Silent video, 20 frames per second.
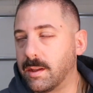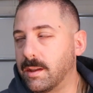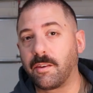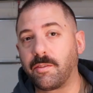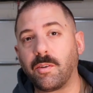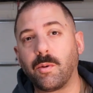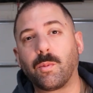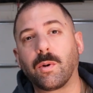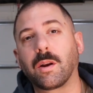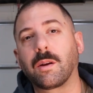Now,
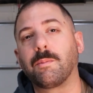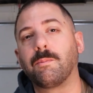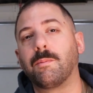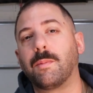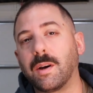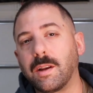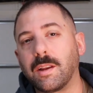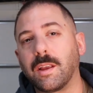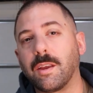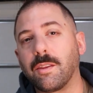if you work
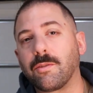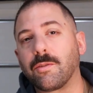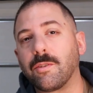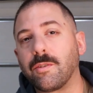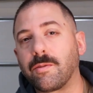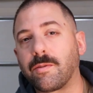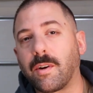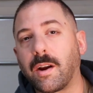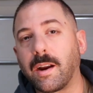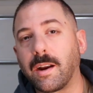Monday through
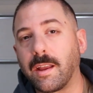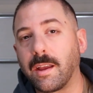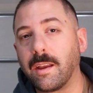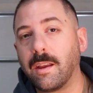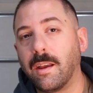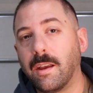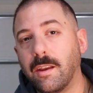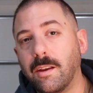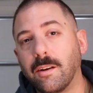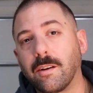
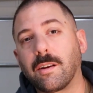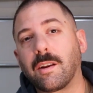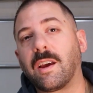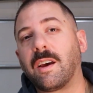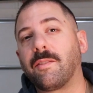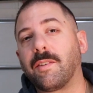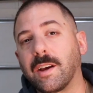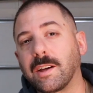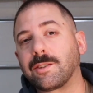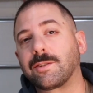Friday, you're going to
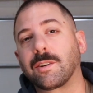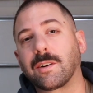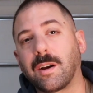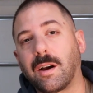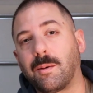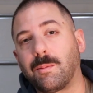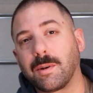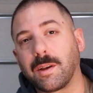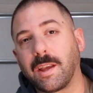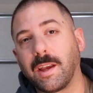have extra
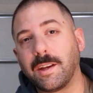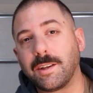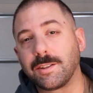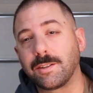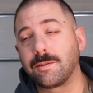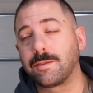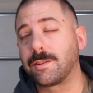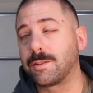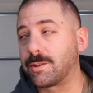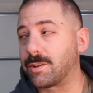
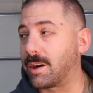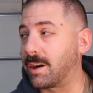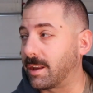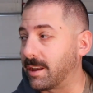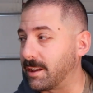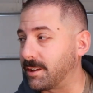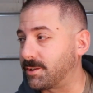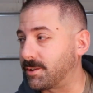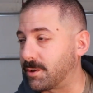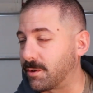complications trying to
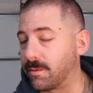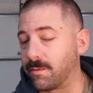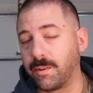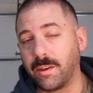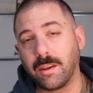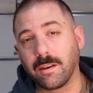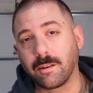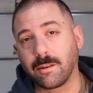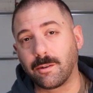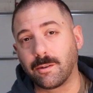get your
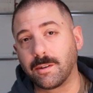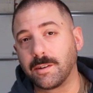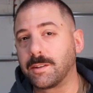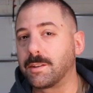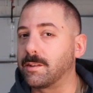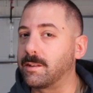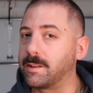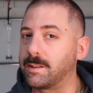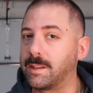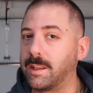vehicle
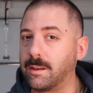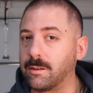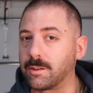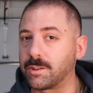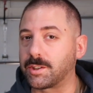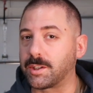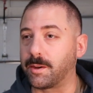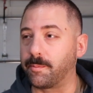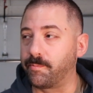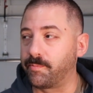to the
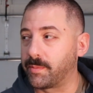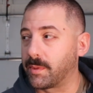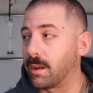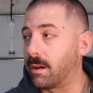dealership.